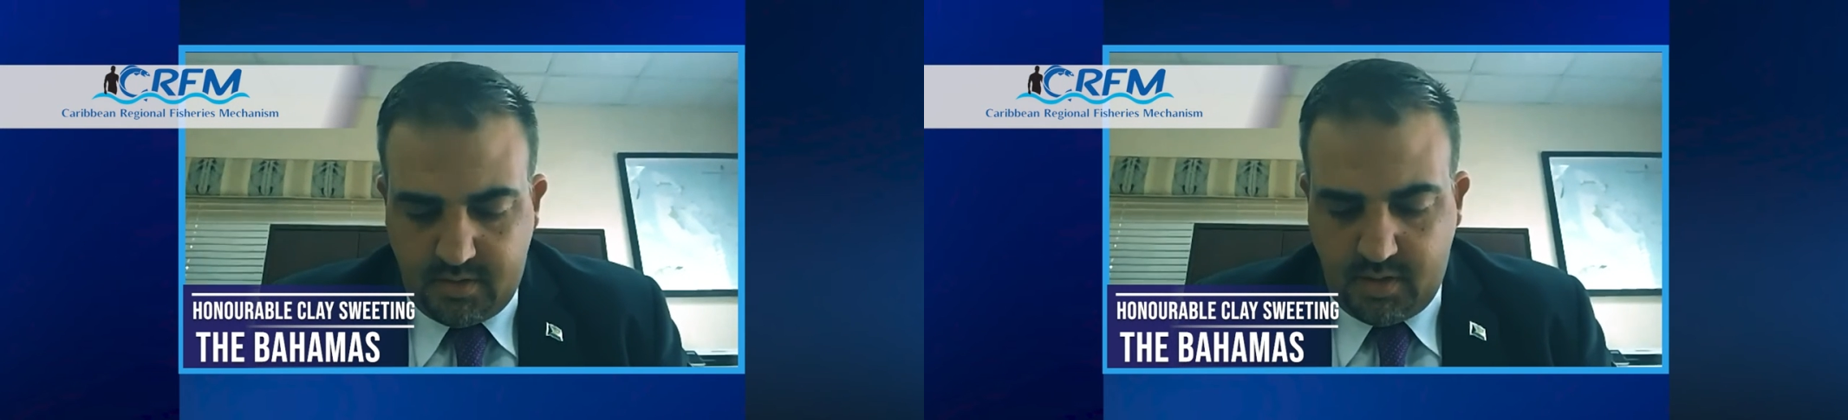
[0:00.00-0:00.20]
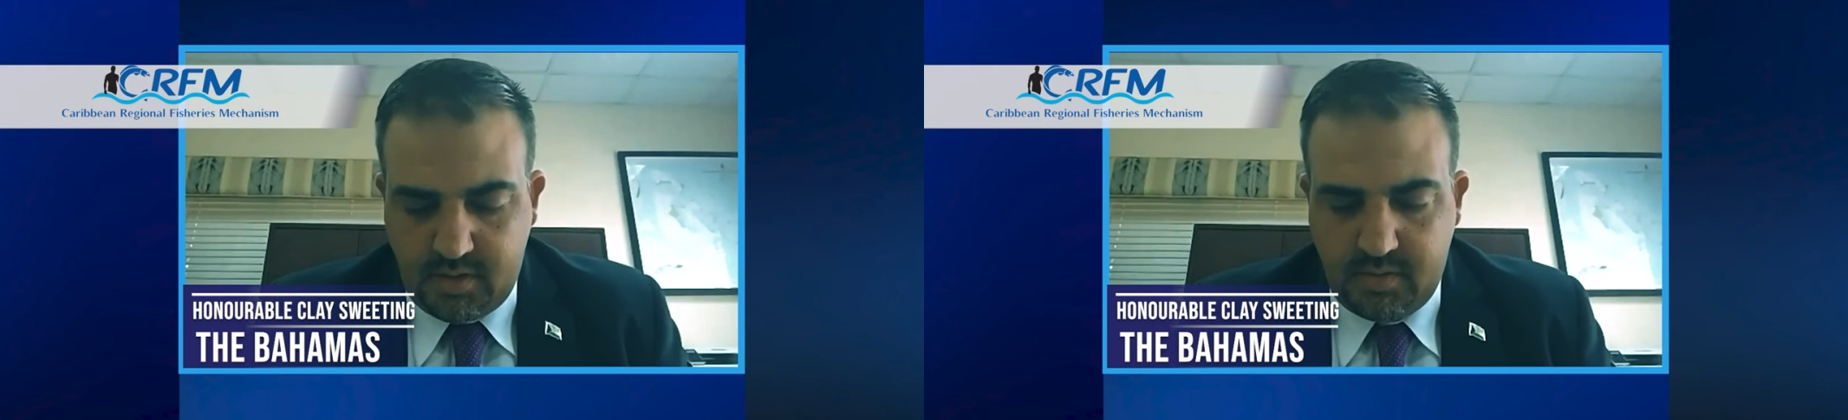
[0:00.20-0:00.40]

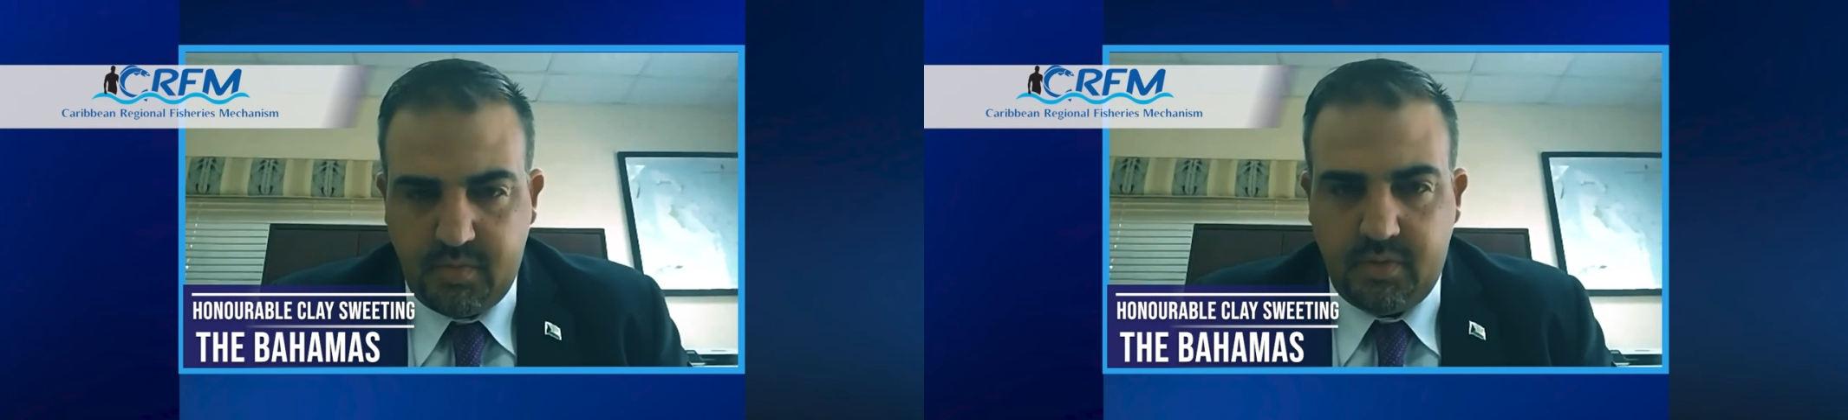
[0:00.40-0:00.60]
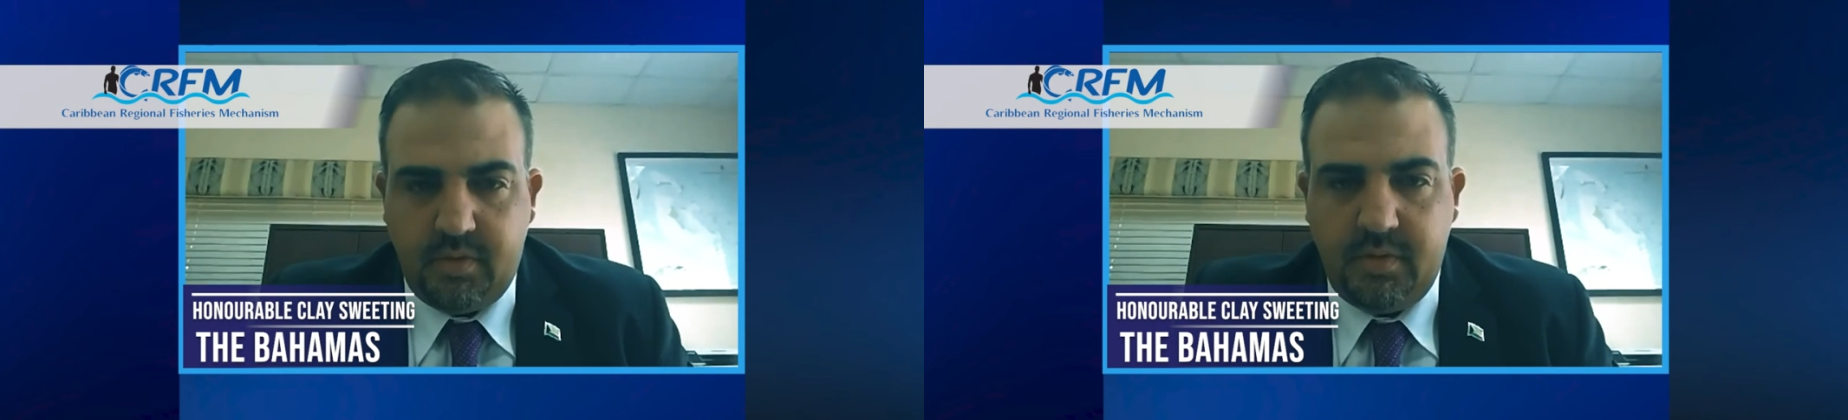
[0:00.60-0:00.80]

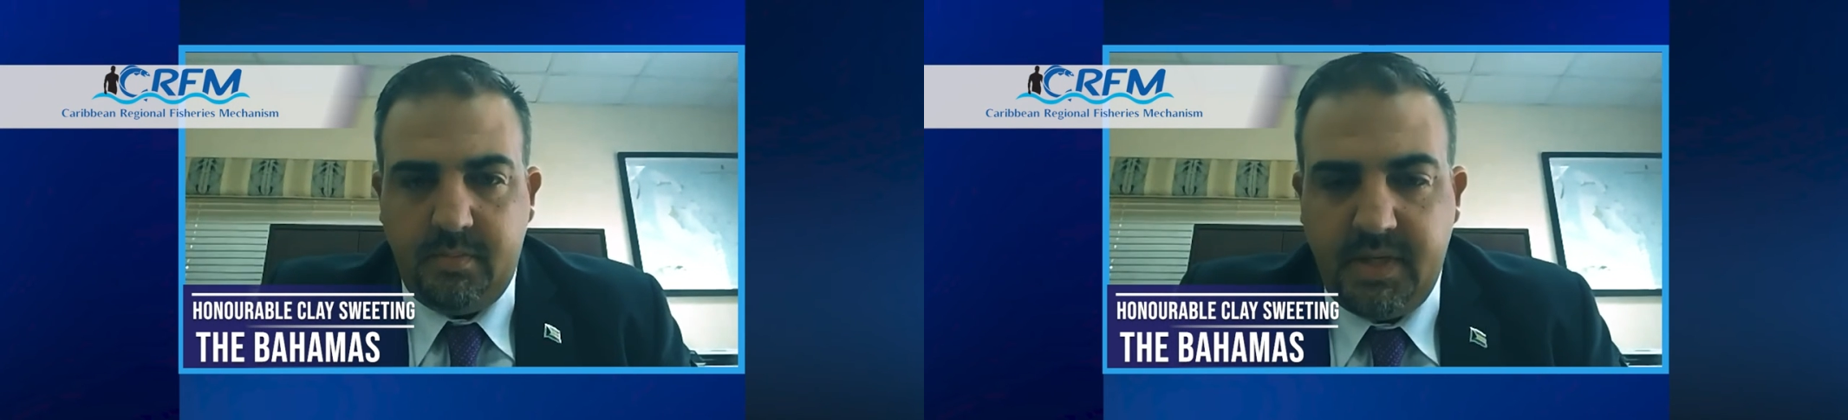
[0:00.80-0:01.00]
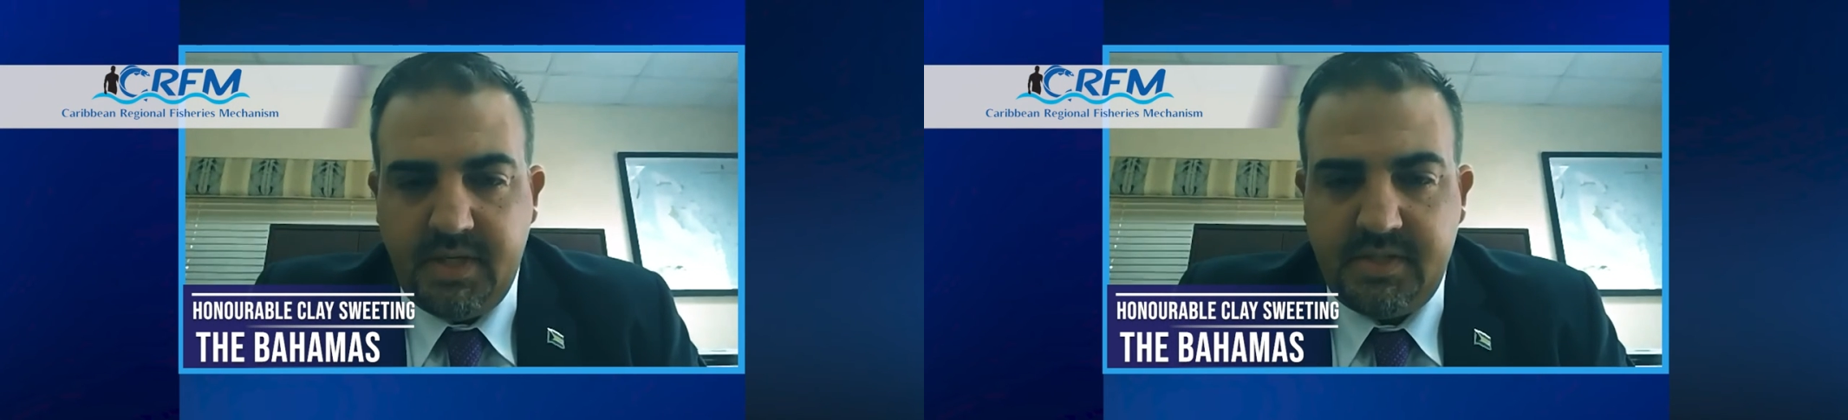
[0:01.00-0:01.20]
honorable
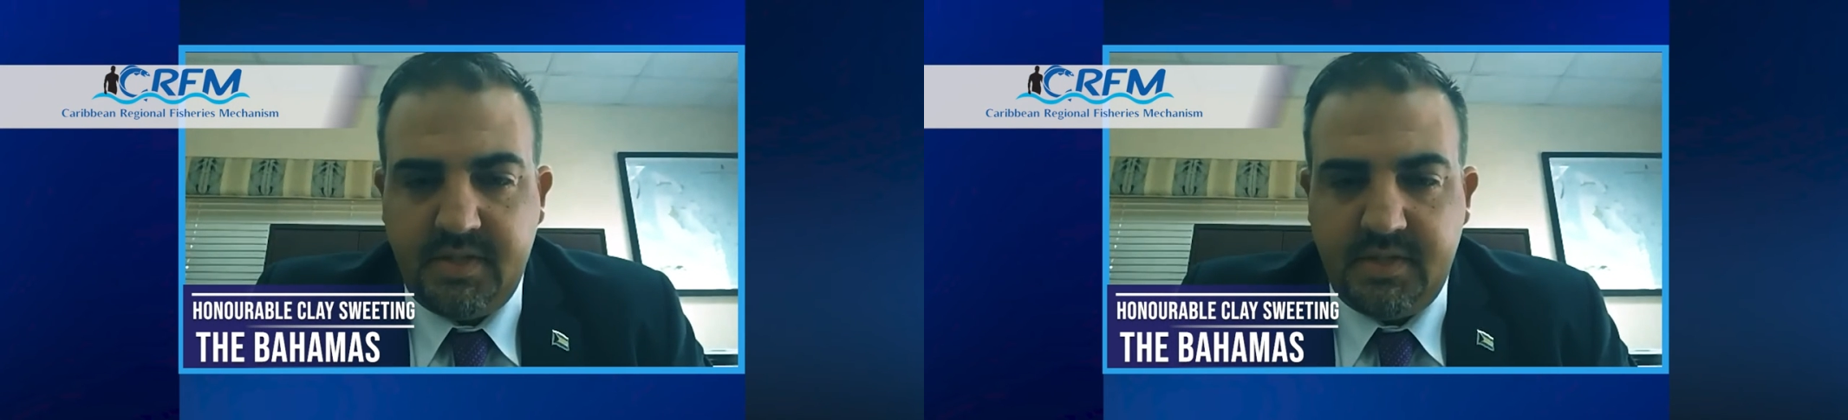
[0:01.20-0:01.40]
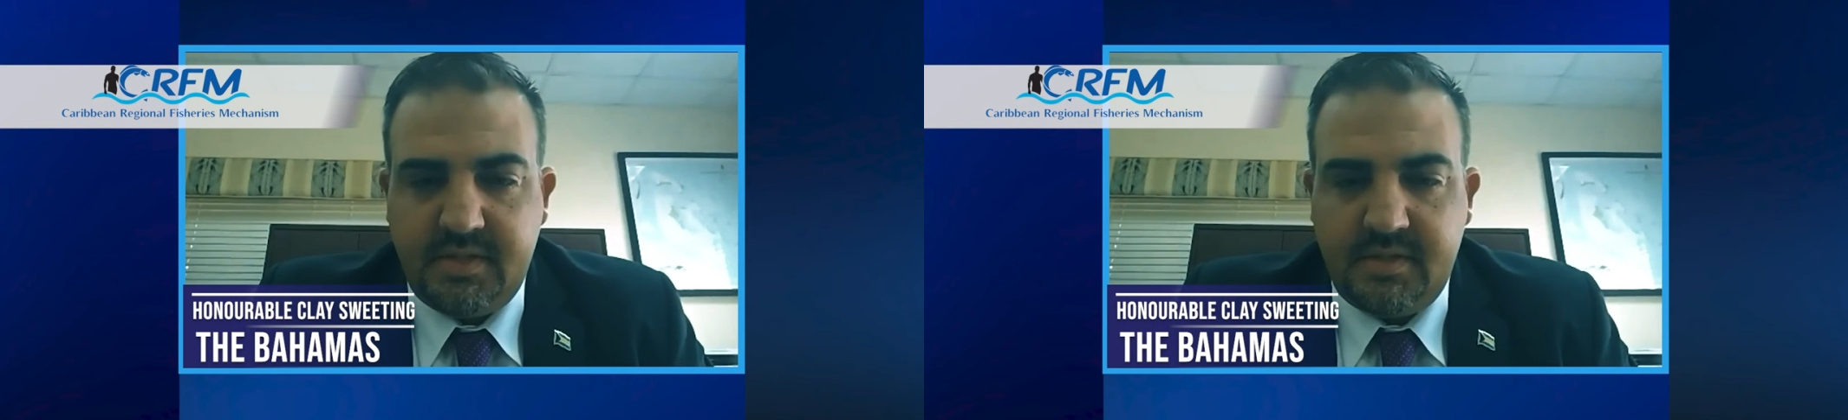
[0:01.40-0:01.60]

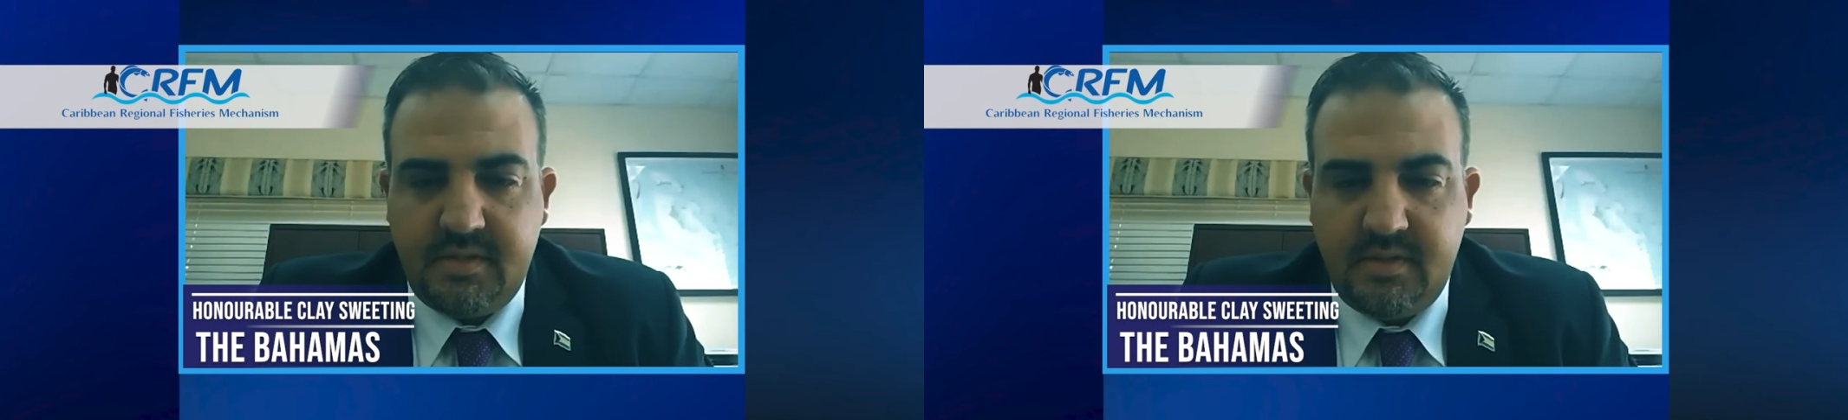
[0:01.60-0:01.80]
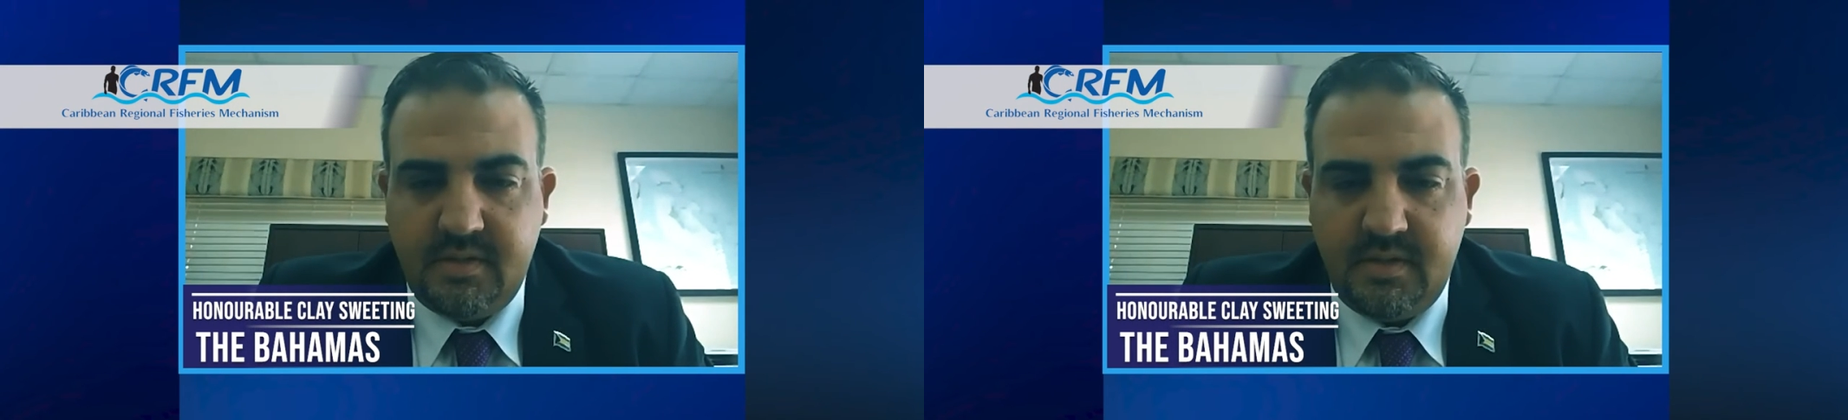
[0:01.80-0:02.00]
ministers,